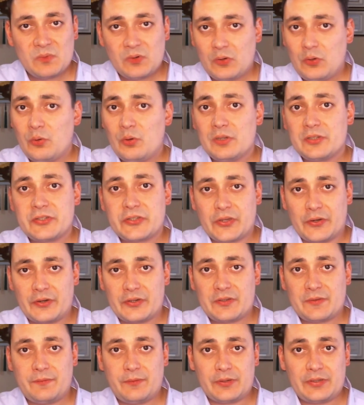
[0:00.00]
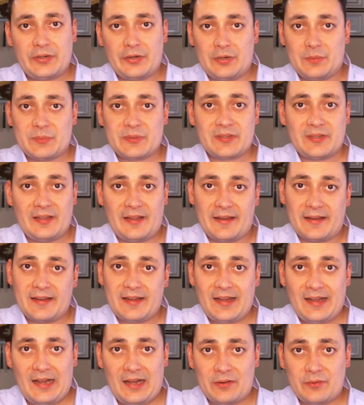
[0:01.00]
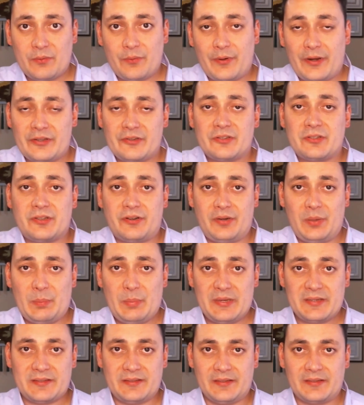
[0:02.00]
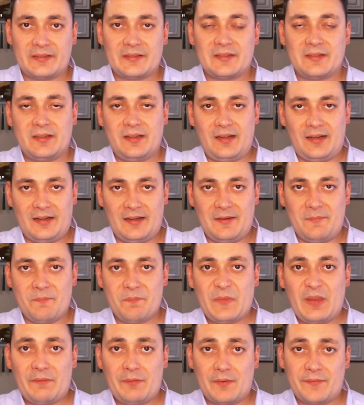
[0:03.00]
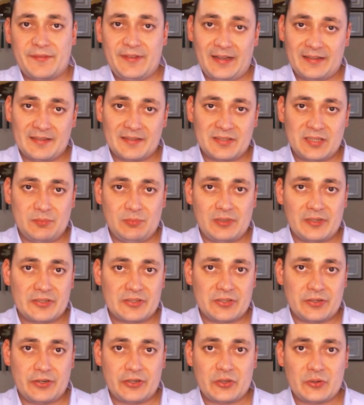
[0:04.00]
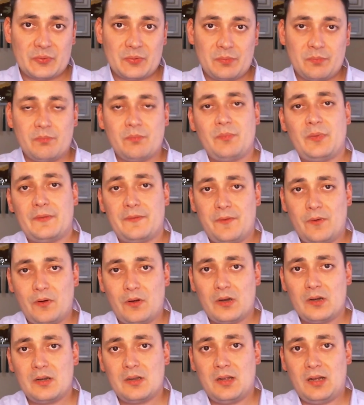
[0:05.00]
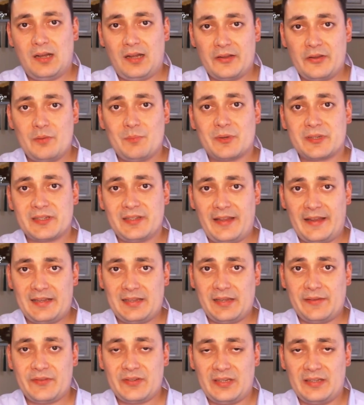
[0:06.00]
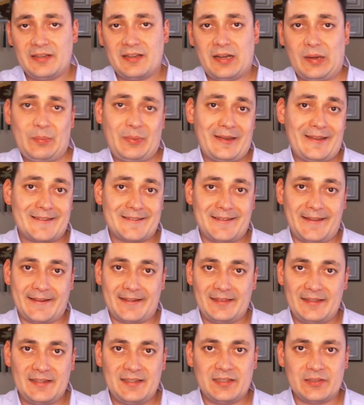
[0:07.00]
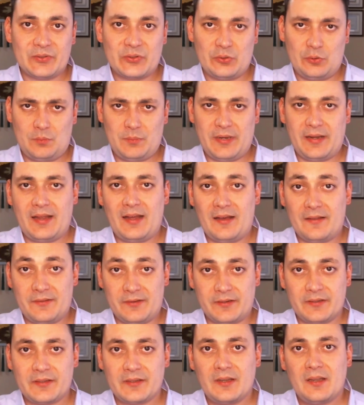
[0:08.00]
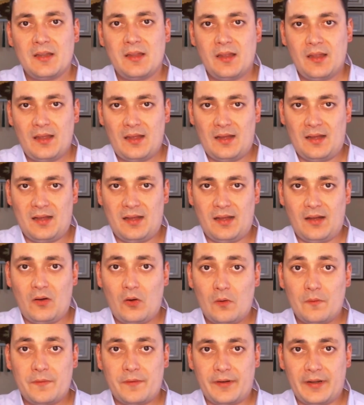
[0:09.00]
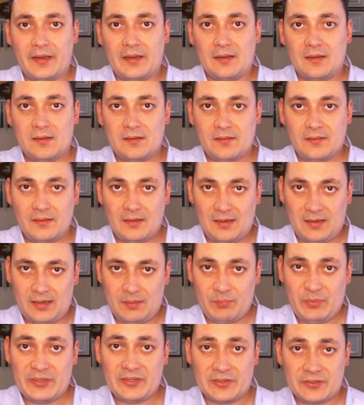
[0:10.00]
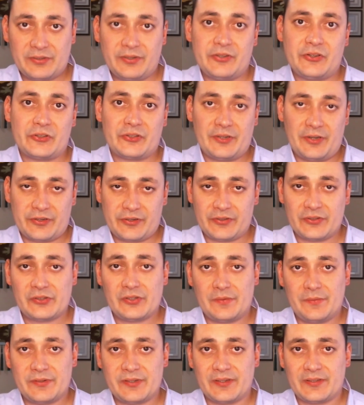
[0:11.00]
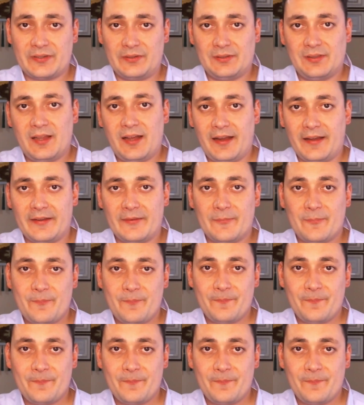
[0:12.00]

Google search for terms like how to register a business. If you've done a similar search before, you most likely have seen companies like LegalZoom and others offering business registration services online.